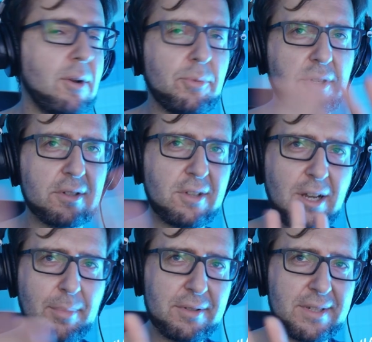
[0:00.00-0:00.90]
we're going to talk
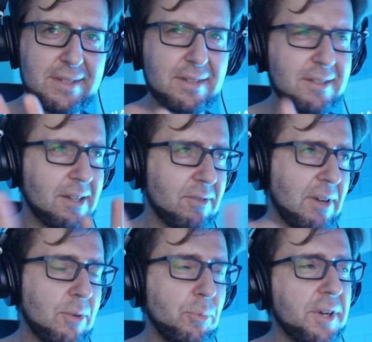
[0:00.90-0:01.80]
about this, this kind of
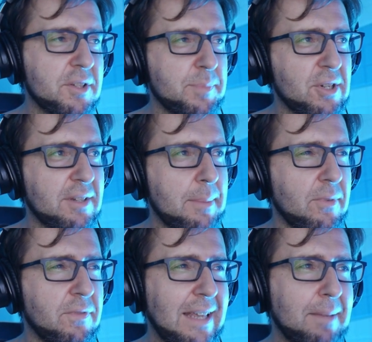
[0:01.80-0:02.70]
like weird special type
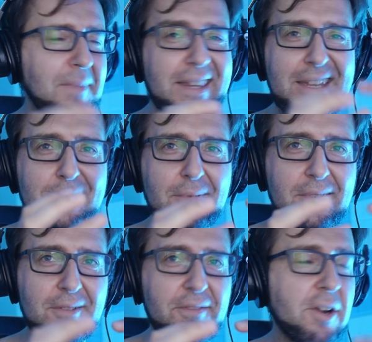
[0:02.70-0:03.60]
of like mini
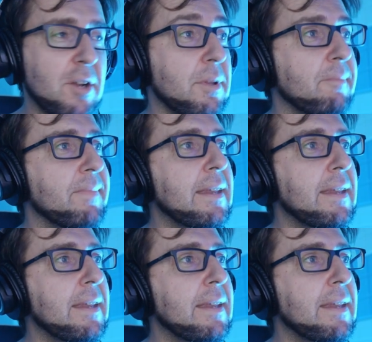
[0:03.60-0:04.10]
variable.